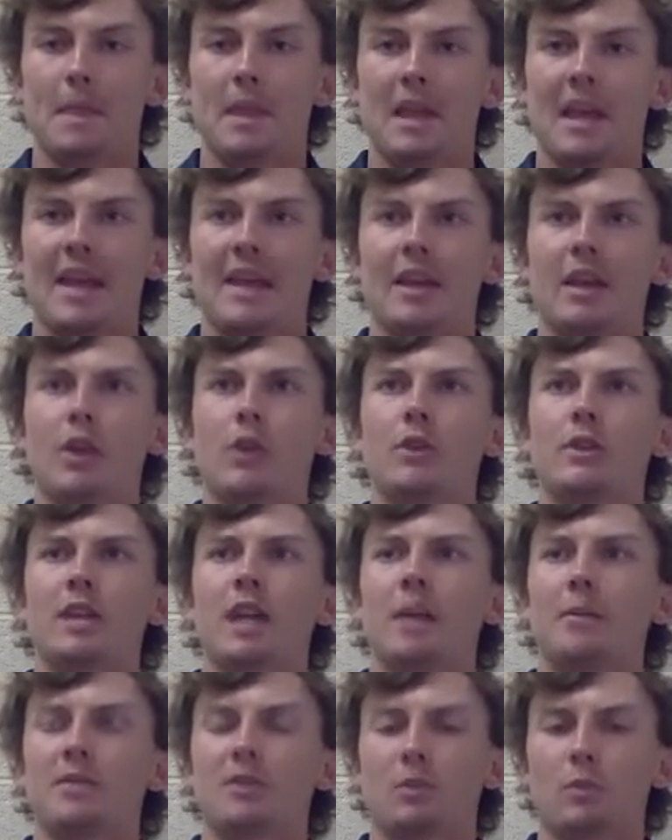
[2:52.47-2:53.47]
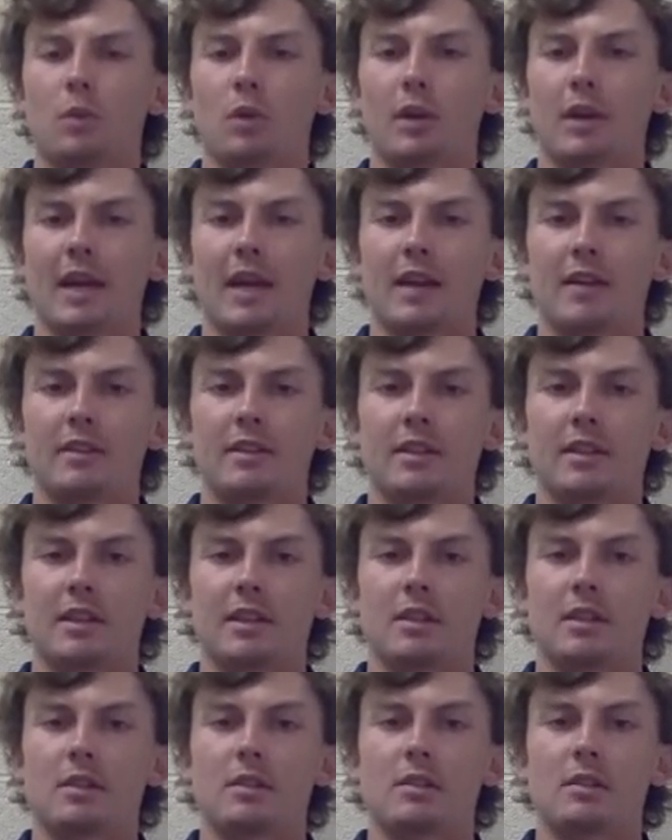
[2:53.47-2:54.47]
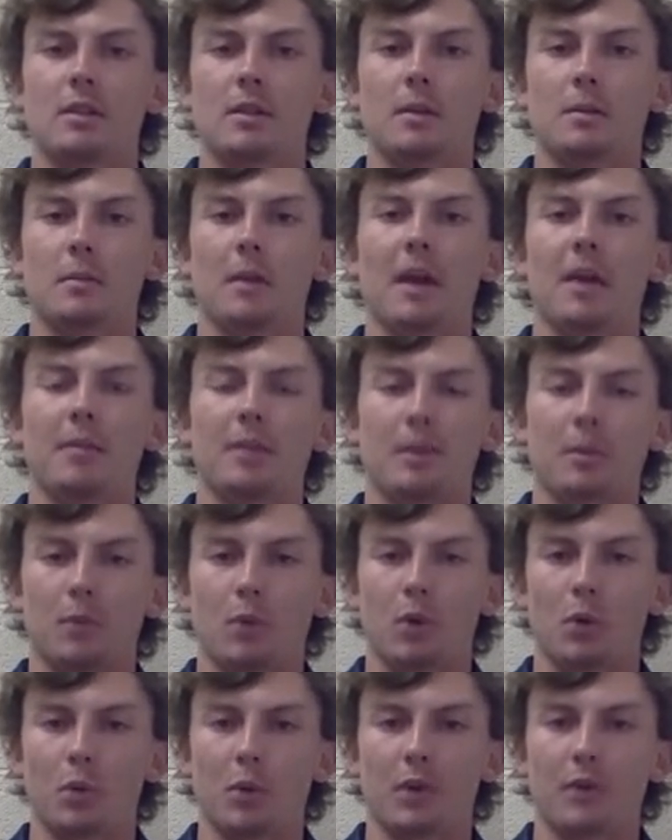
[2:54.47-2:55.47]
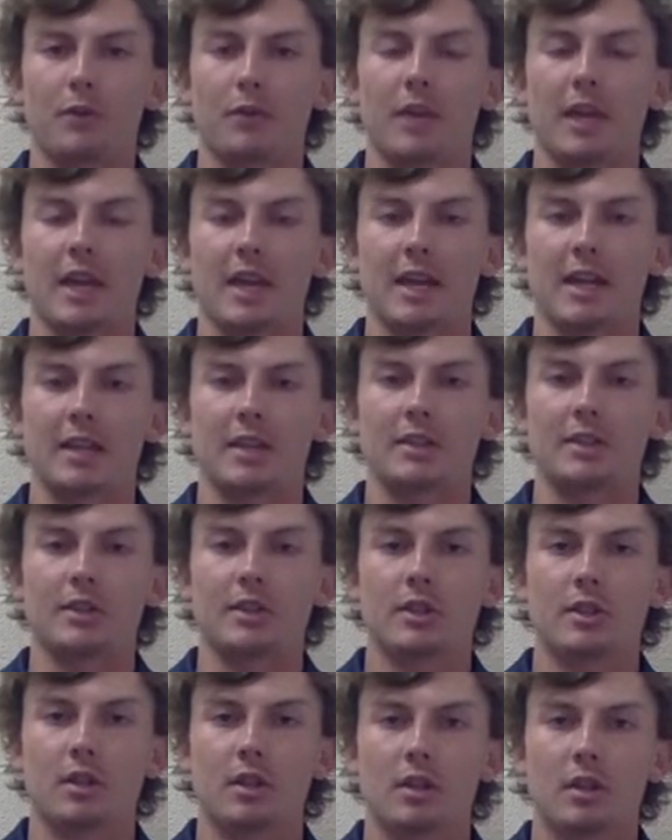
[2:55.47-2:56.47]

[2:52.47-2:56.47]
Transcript: and other types of workouts that might be appropriate for that age.